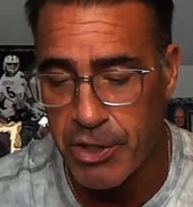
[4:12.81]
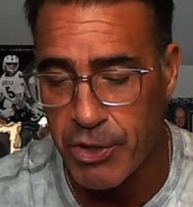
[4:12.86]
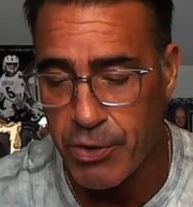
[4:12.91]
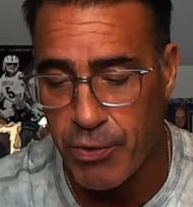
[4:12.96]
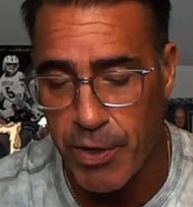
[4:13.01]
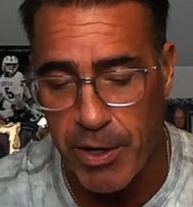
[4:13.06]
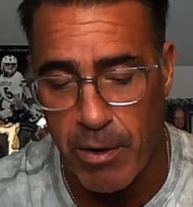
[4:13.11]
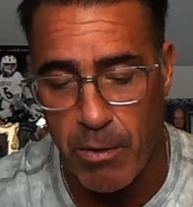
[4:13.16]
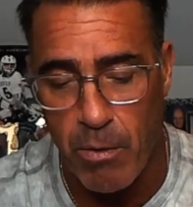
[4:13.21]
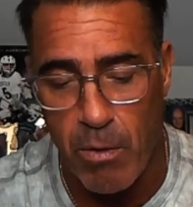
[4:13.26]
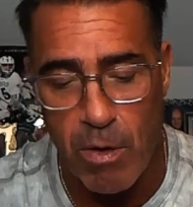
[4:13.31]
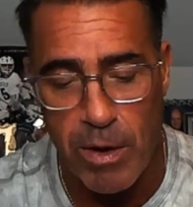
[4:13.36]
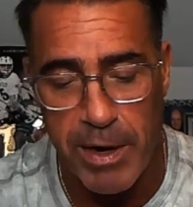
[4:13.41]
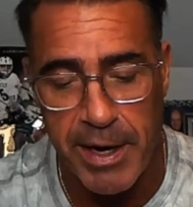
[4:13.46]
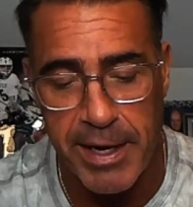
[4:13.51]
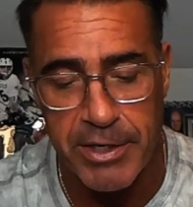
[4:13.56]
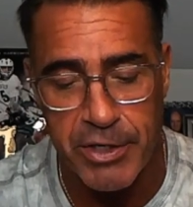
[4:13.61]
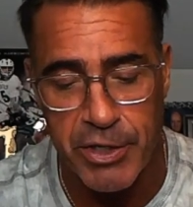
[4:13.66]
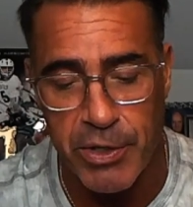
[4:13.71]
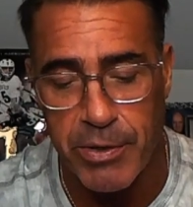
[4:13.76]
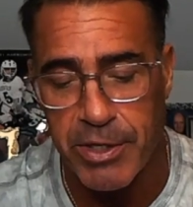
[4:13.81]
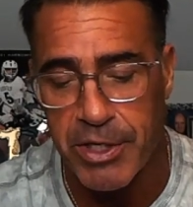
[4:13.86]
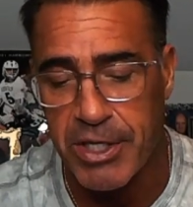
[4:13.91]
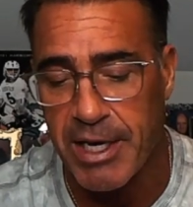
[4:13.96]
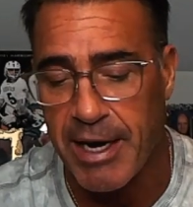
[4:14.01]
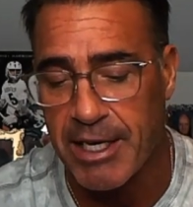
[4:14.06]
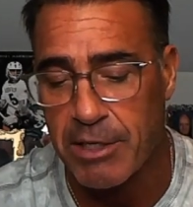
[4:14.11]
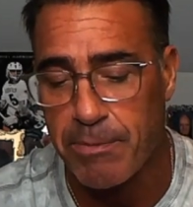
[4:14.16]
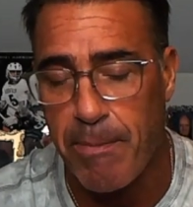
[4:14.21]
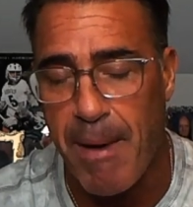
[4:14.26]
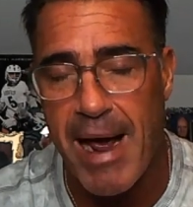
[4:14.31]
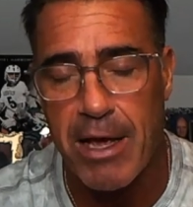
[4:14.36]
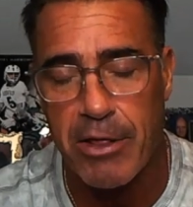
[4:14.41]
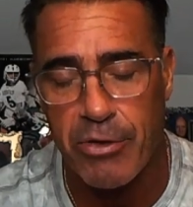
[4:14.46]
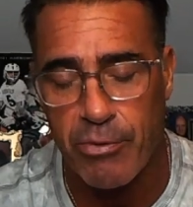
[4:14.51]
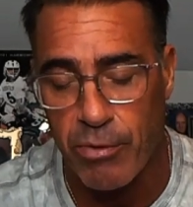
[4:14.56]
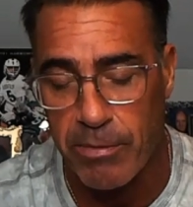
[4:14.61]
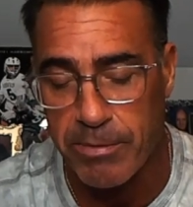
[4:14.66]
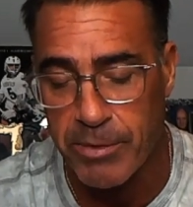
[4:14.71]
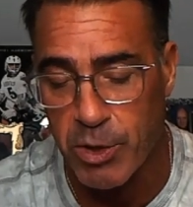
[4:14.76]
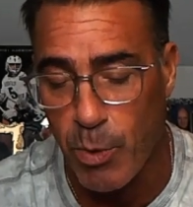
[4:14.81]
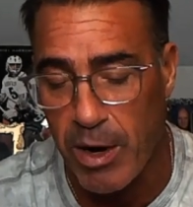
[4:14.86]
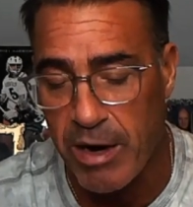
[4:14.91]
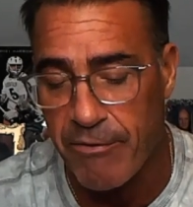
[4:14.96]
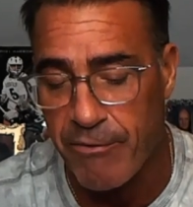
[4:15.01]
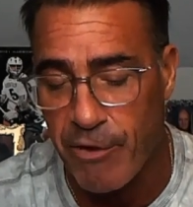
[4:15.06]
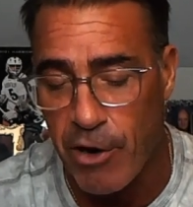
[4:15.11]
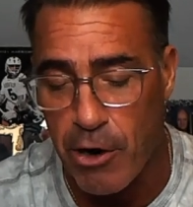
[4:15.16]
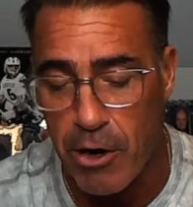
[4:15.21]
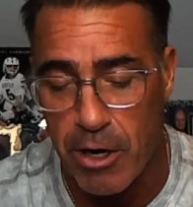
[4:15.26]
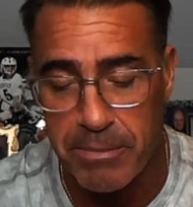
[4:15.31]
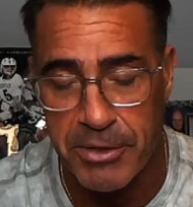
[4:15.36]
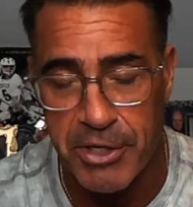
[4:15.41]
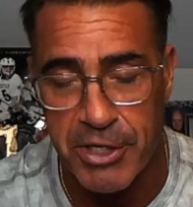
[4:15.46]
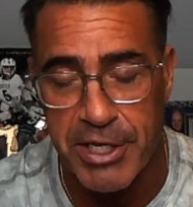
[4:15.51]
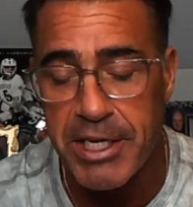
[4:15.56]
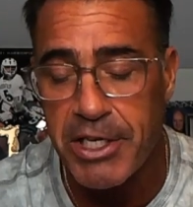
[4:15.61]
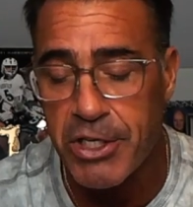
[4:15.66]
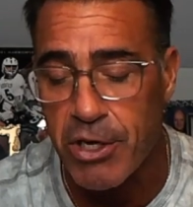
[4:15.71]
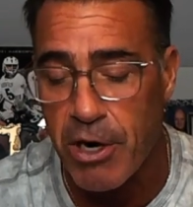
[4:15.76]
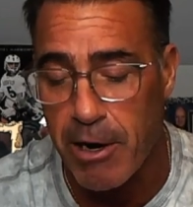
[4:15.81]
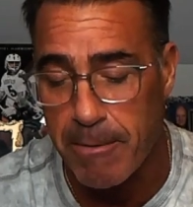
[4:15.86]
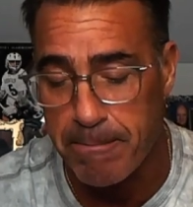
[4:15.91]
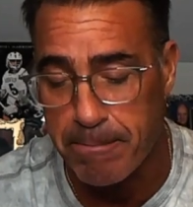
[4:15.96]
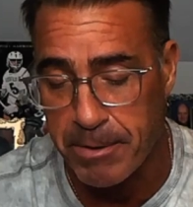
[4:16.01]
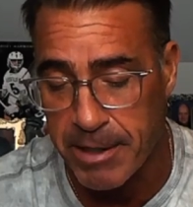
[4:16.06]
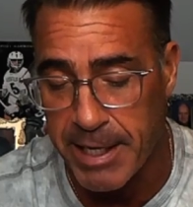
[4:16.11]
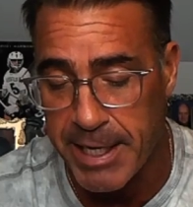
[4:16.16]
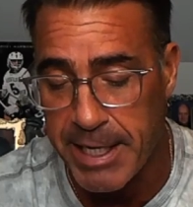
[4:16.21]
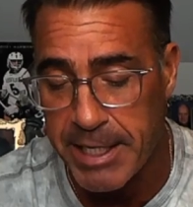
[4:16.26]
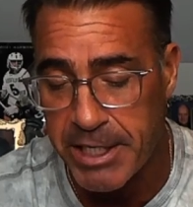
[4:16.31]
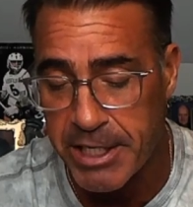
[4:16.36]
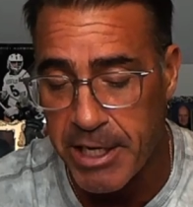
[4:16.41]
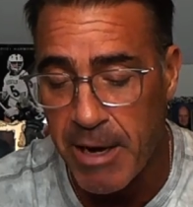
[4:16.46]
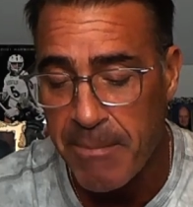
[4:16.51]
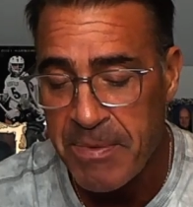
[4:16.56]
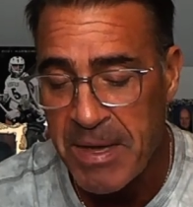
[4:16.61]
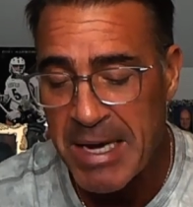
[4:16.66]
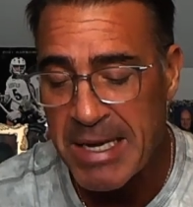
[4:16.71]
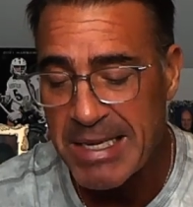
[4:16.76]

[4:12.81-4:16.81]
trigger warnings, unisex bathrooms, wind farms, disarmed police,